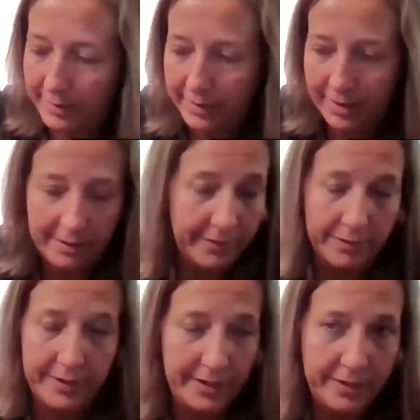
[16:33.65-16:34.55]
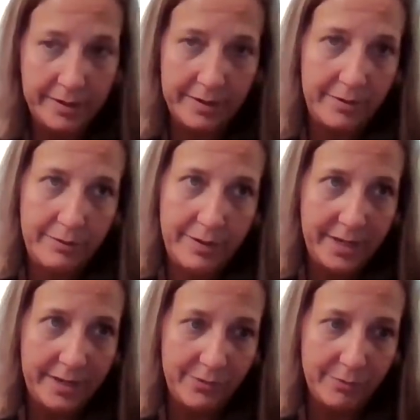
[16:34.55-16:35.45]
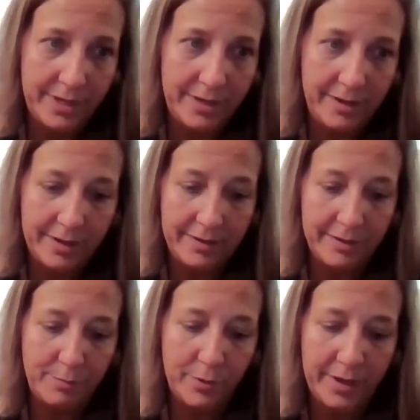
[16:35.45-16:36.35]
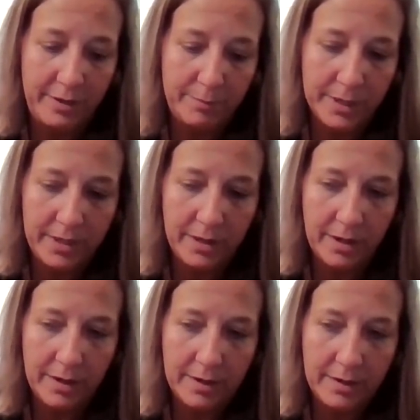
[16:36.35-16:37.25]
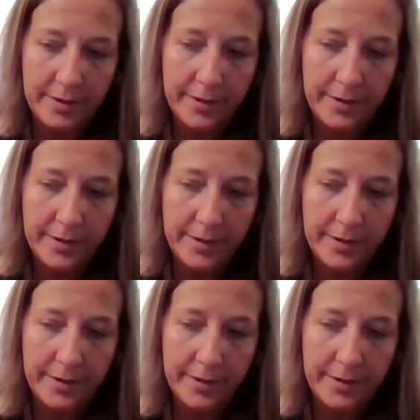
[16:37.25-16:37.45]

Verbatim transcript: Uh, I have no idea who he is right at this point, but uh,